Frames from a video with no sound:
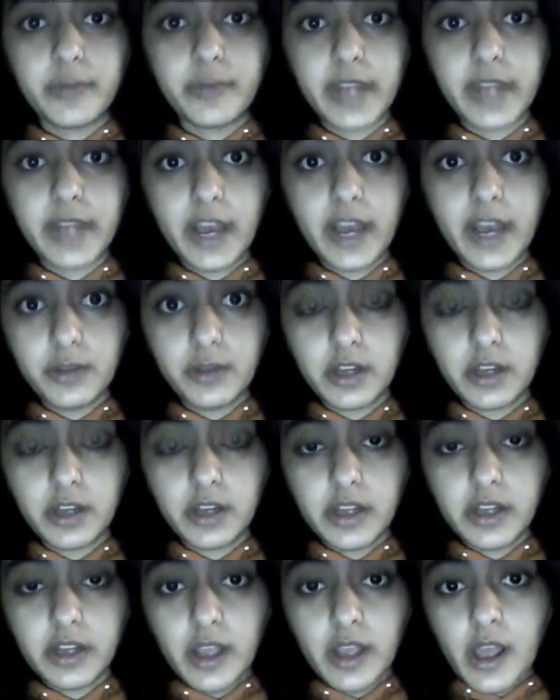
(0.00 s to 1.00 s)
been outlawed.
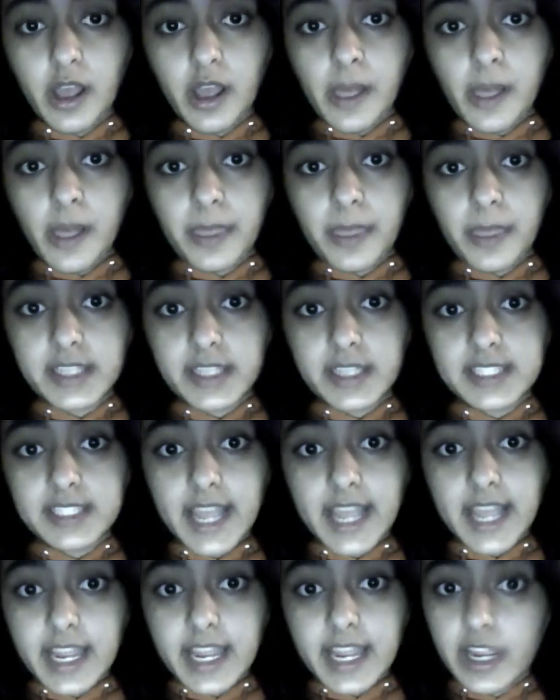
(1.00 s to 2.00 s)
They
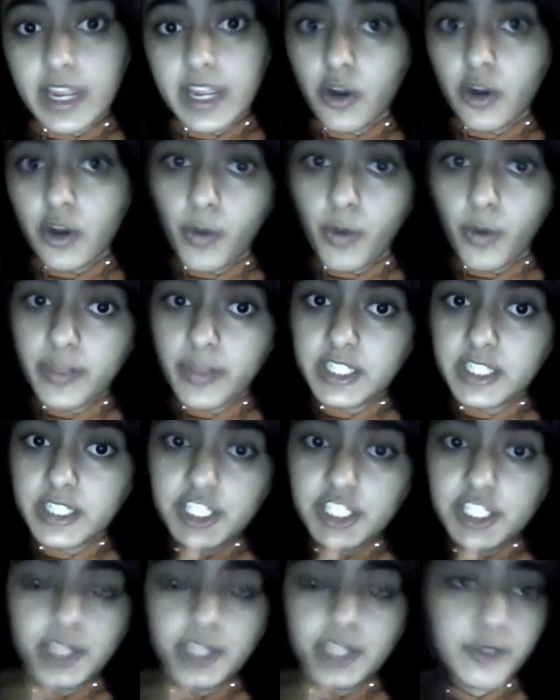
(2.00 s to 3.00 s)
say, or what they
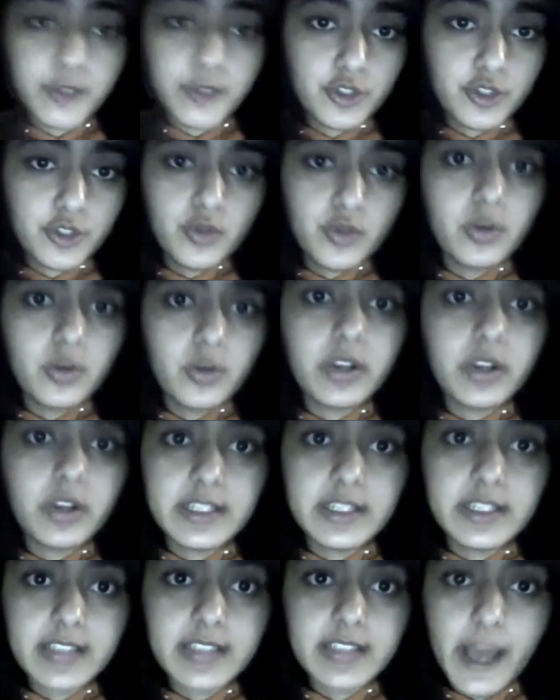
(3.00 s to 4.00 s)
teach them in school,
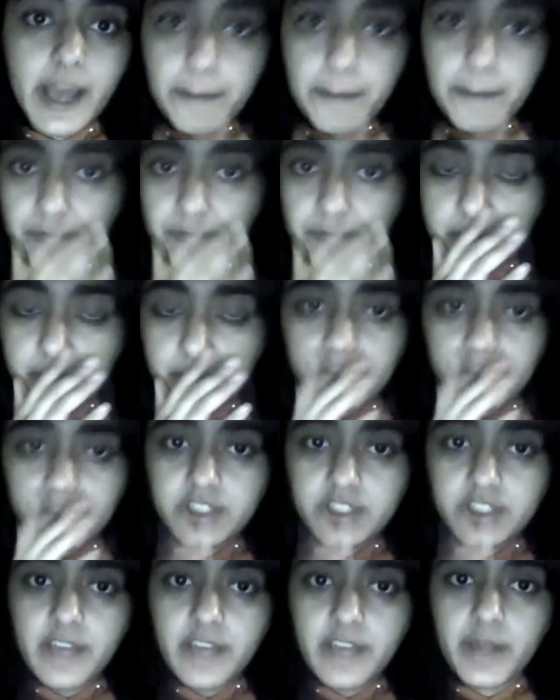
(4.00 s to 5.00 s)
is that mirrors
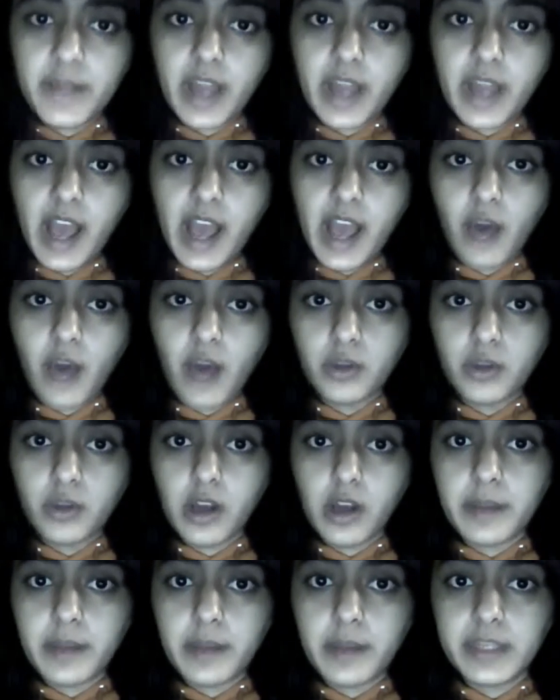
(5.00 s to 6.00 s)
have been
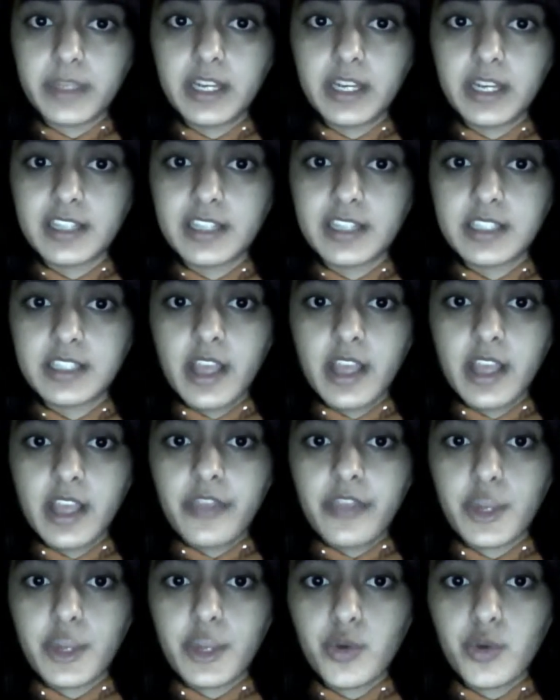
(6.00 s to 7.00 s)
outlawed because
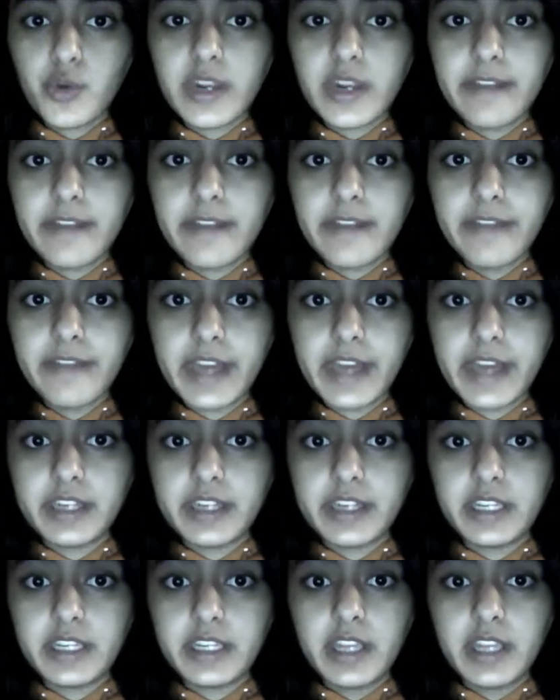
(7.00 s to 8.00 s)
they create
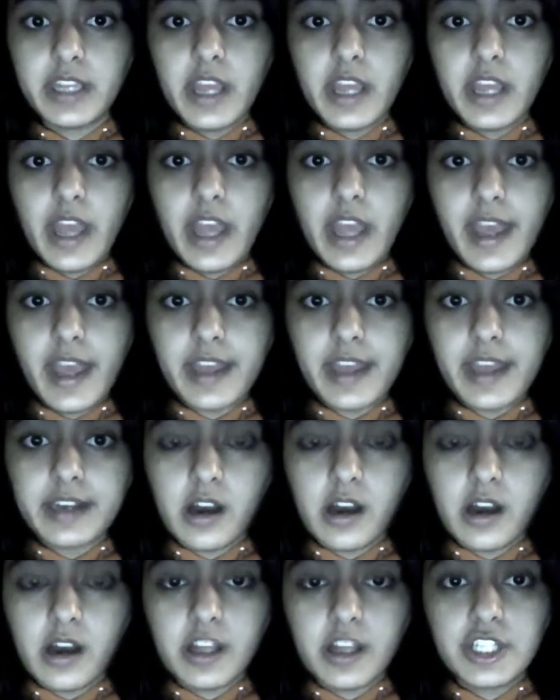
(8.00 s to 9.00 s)
vanity
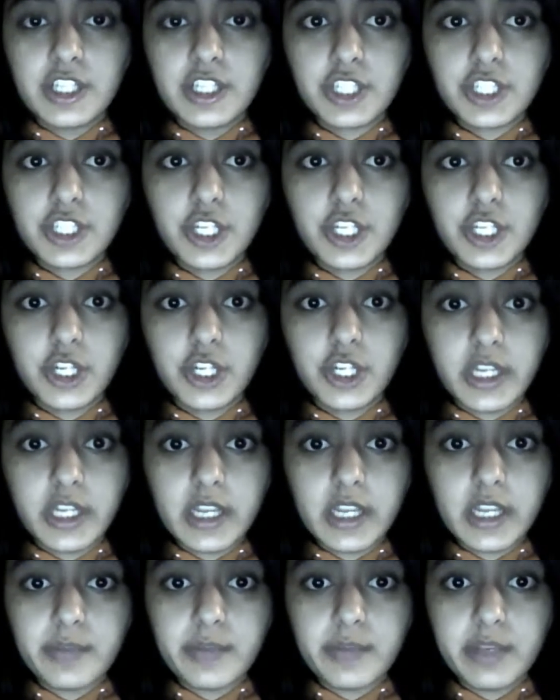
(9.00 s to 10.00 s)
and insecurity
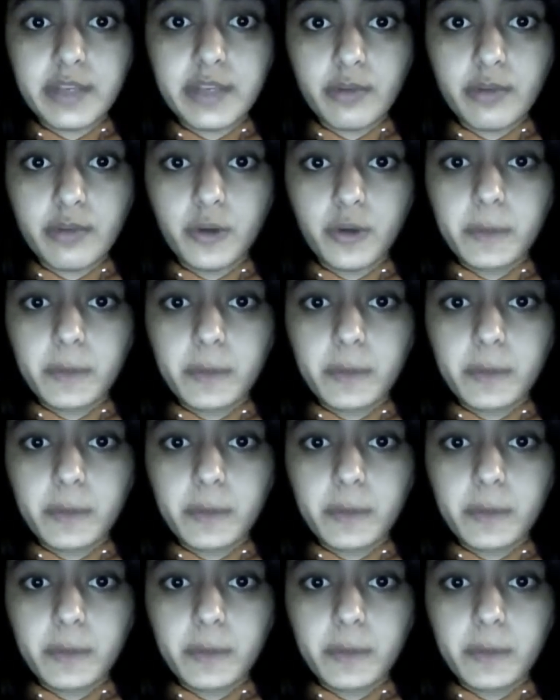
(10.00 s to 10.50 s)
in people.